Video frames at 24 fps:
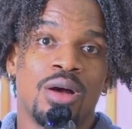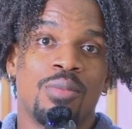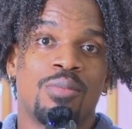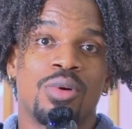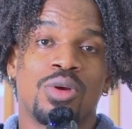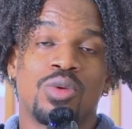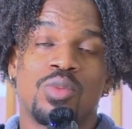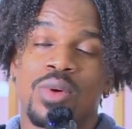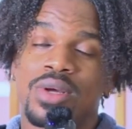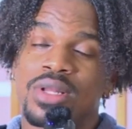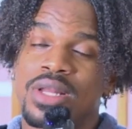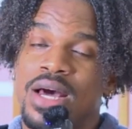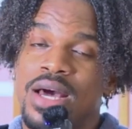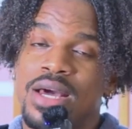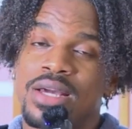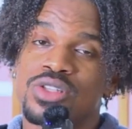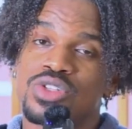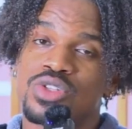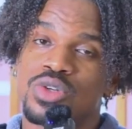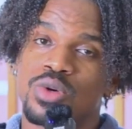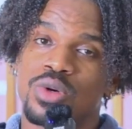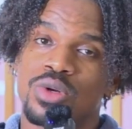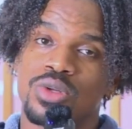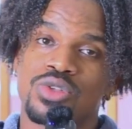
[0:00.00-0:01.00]
But when I
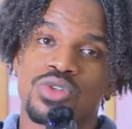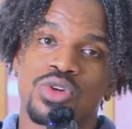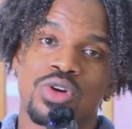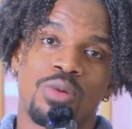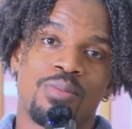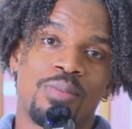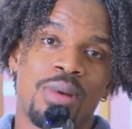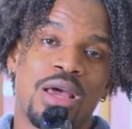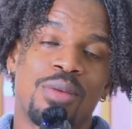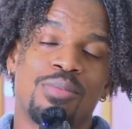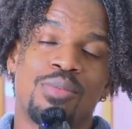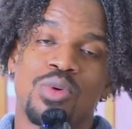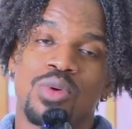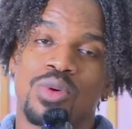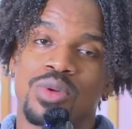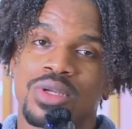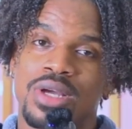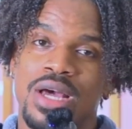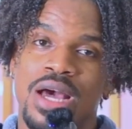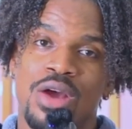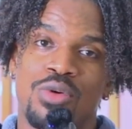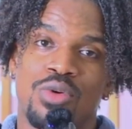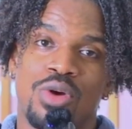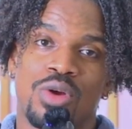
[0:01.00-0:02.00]
told her my own
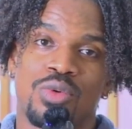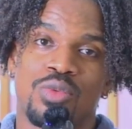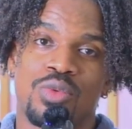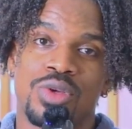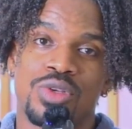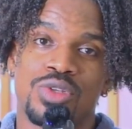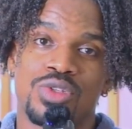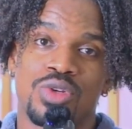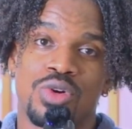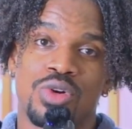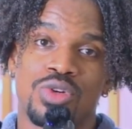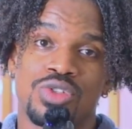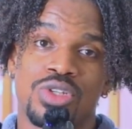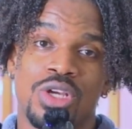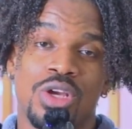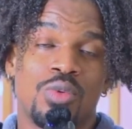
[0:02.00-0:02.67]
Chiron research,